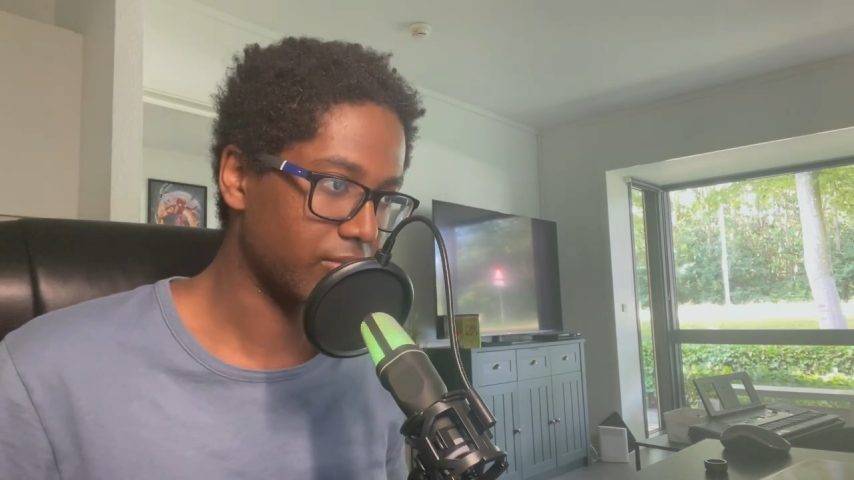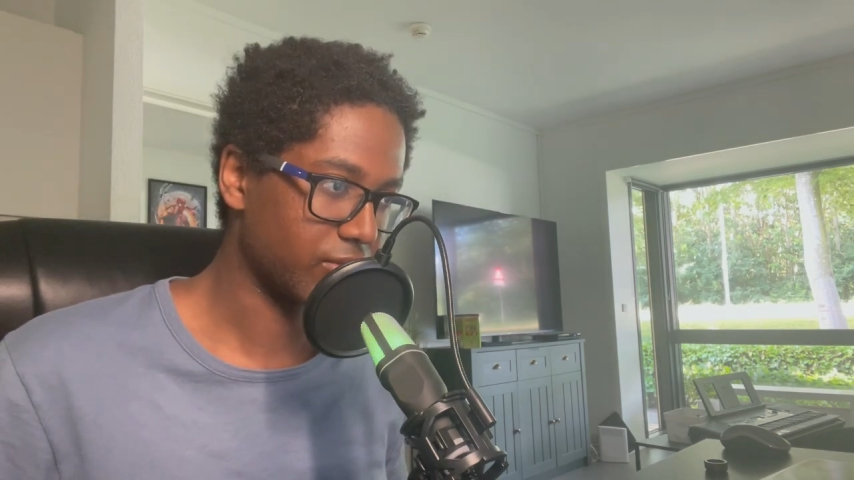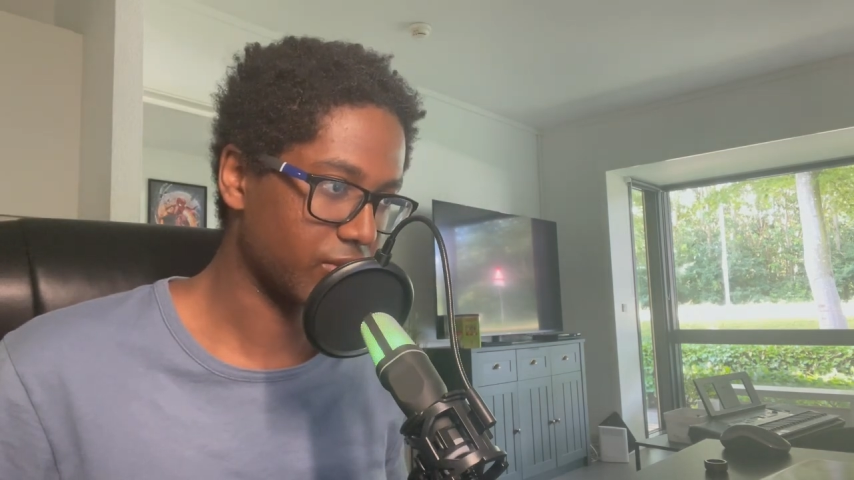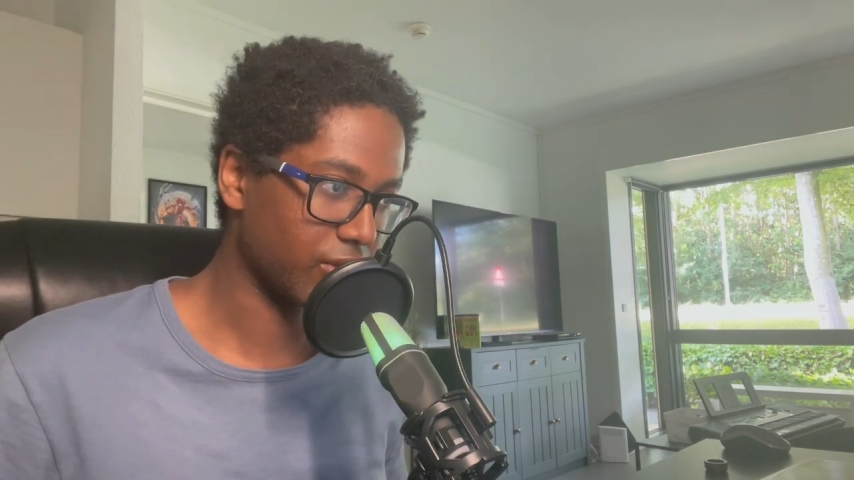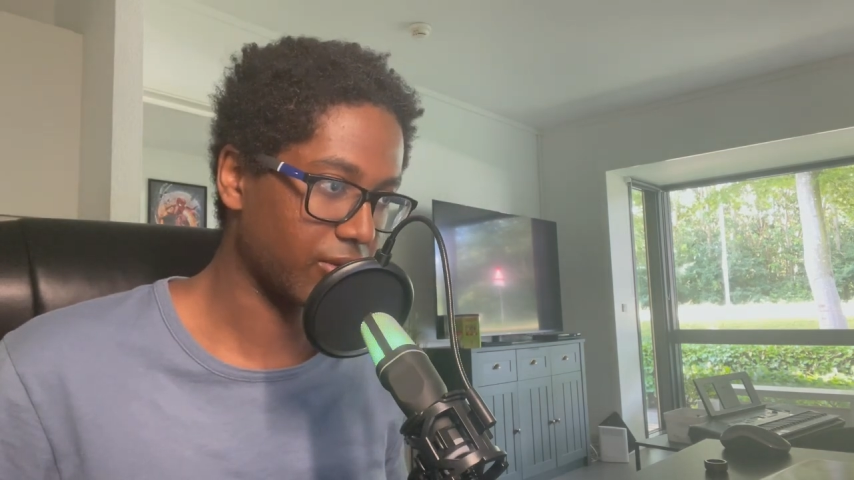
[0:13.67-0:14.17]

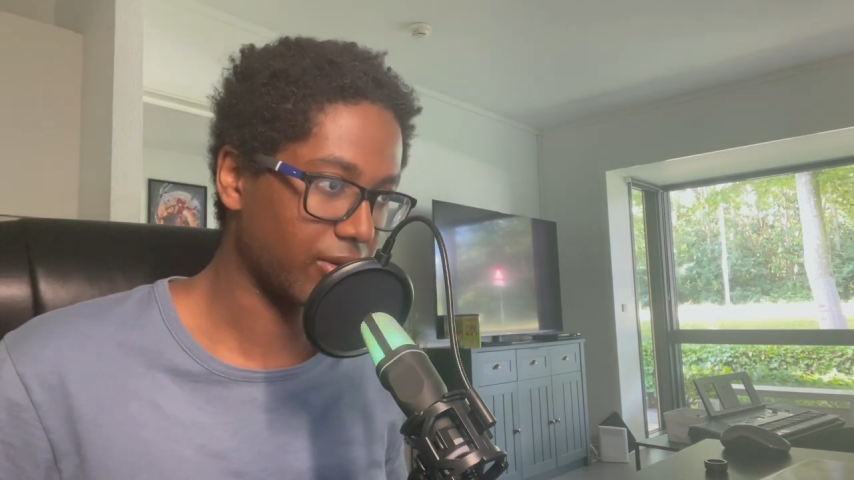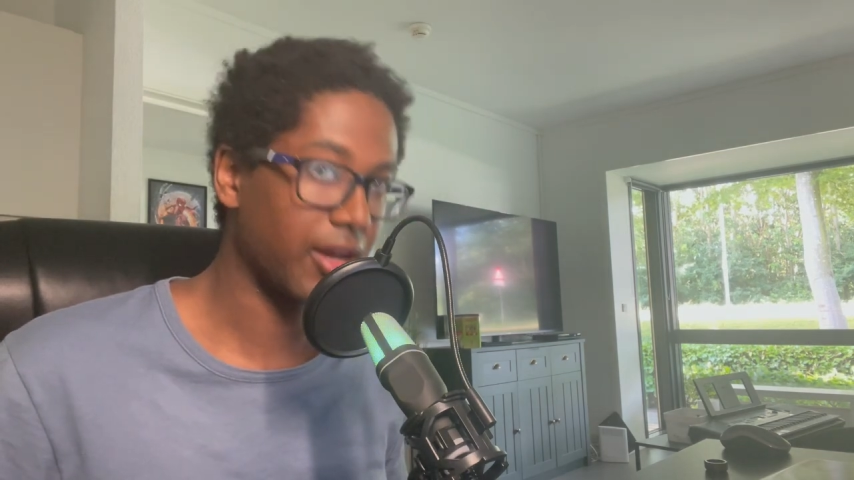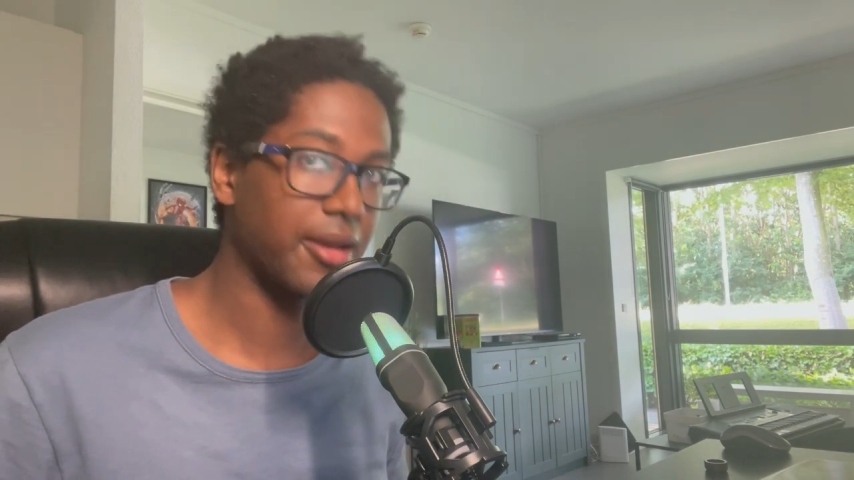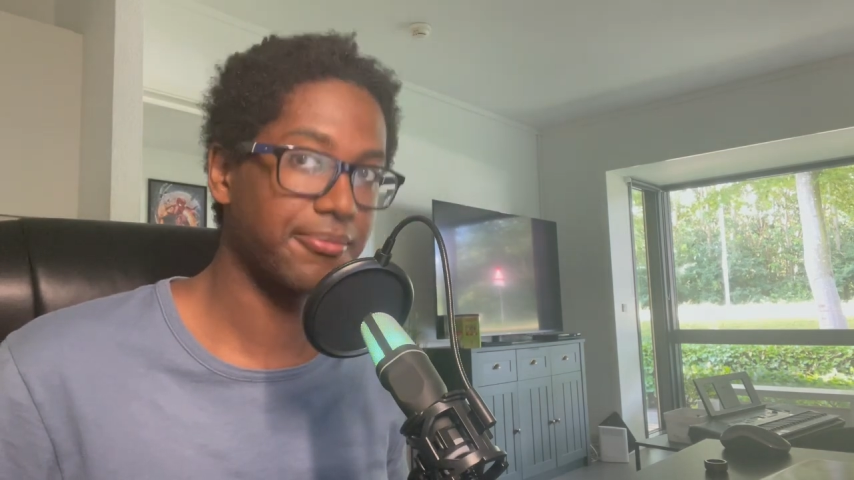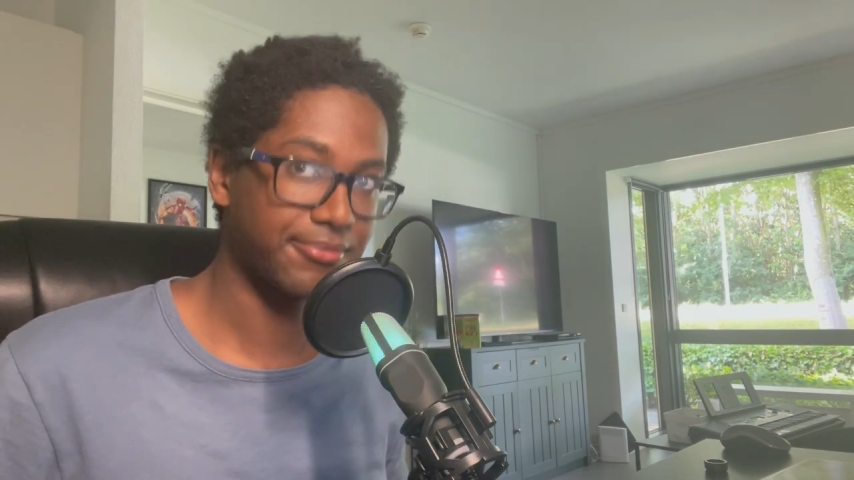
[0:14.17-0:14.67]
so
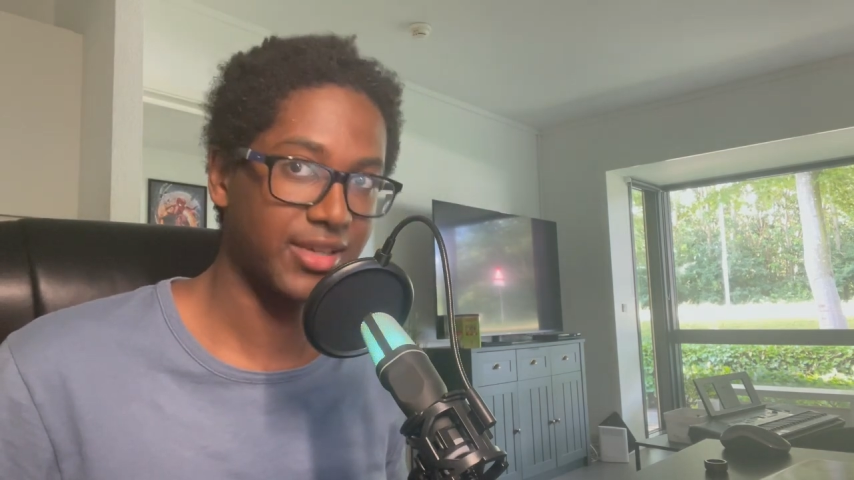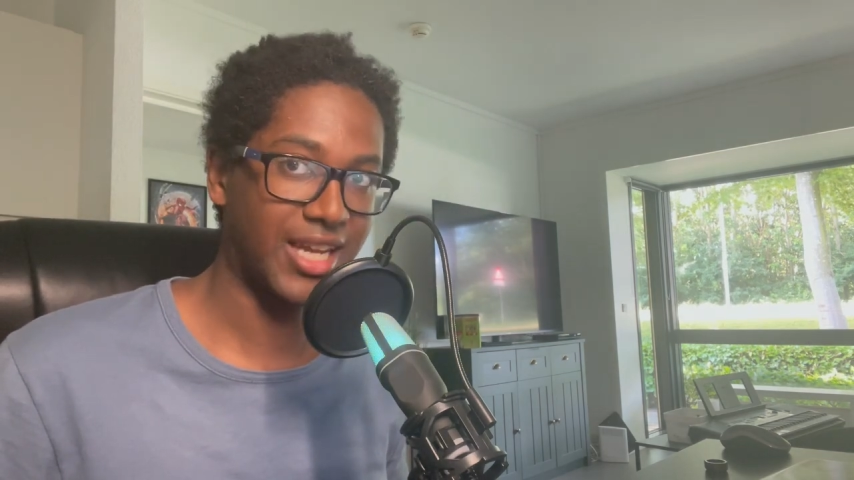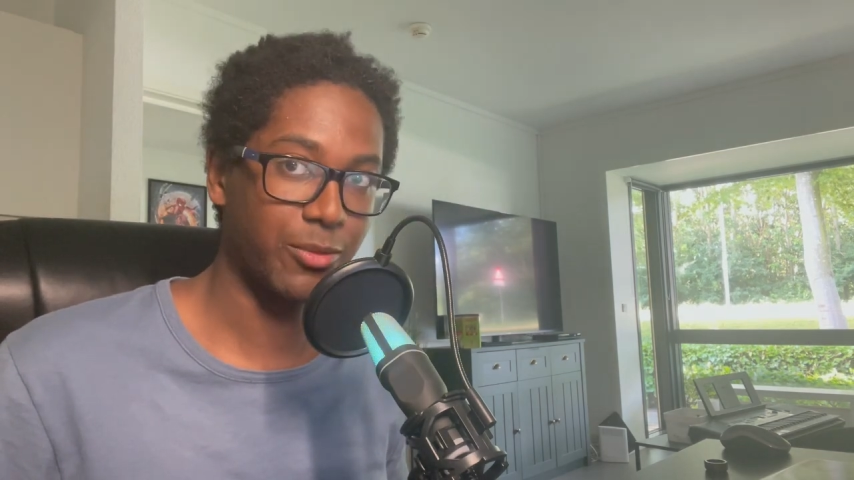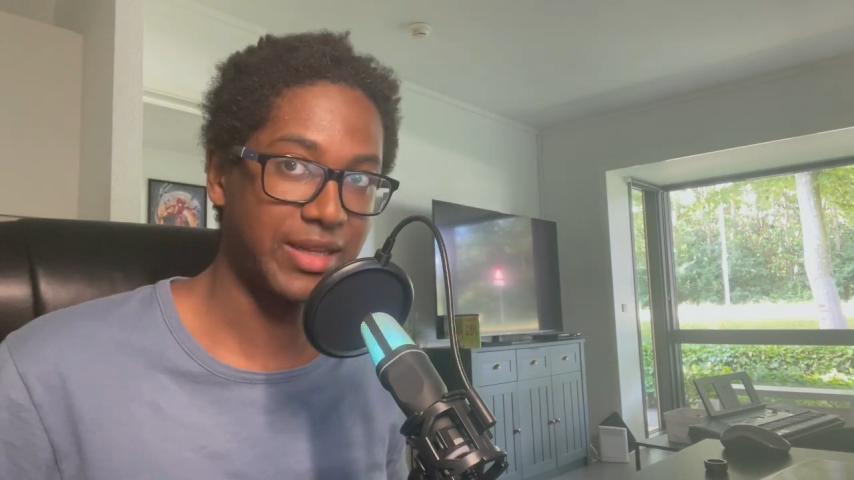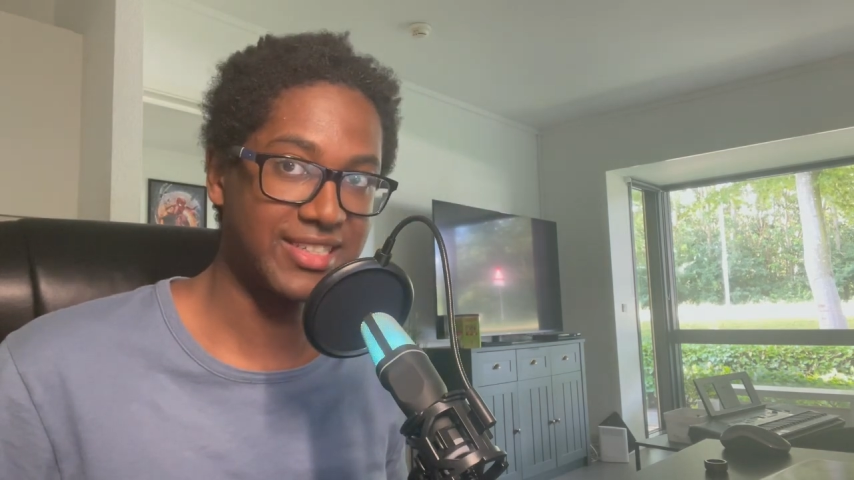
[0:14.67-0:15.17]

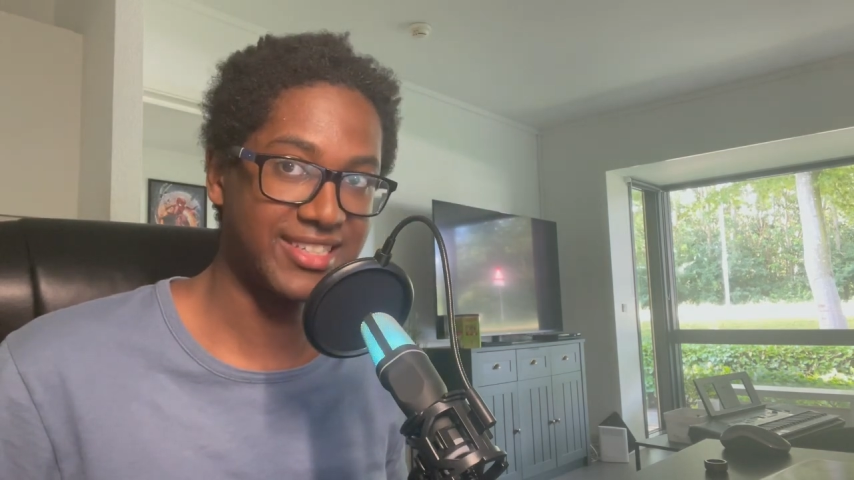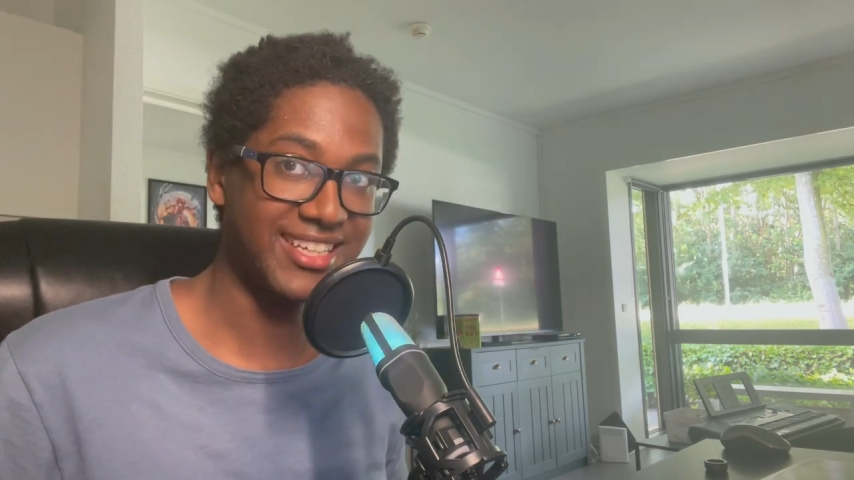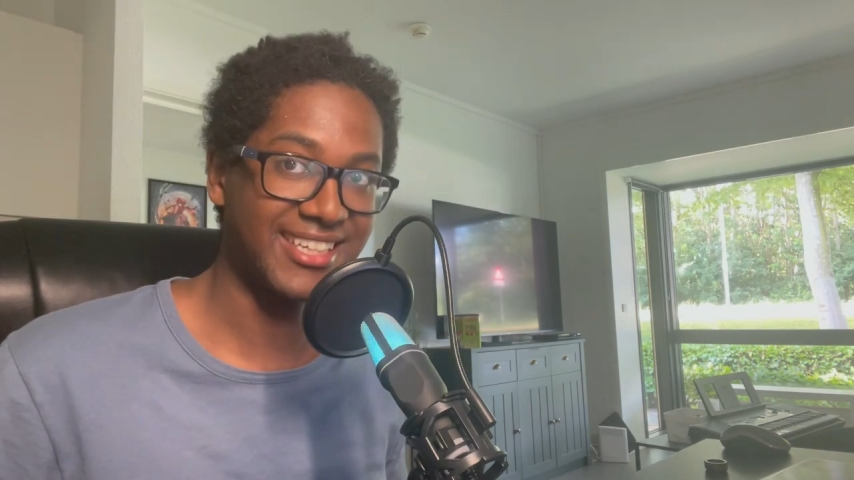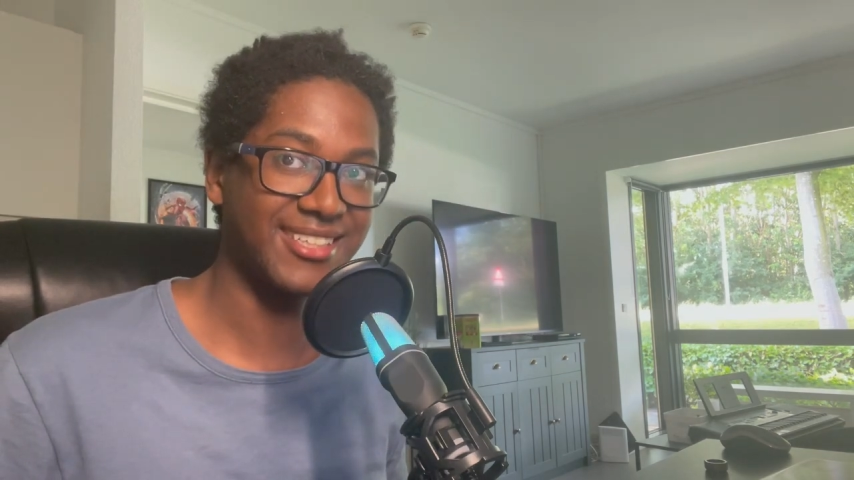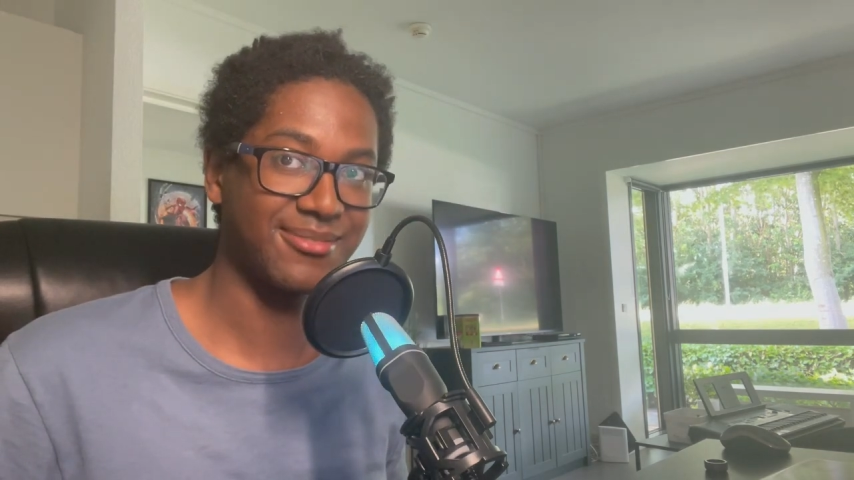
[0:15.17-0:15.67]
can't wait to
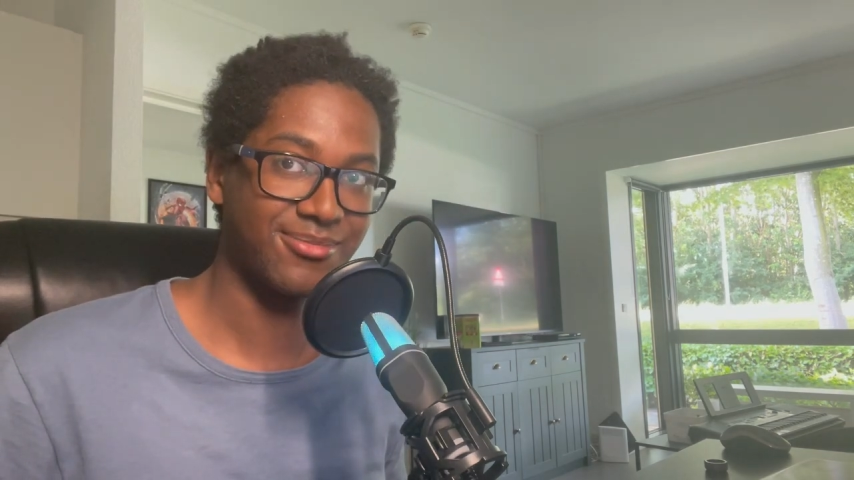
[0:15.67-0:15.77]
see it.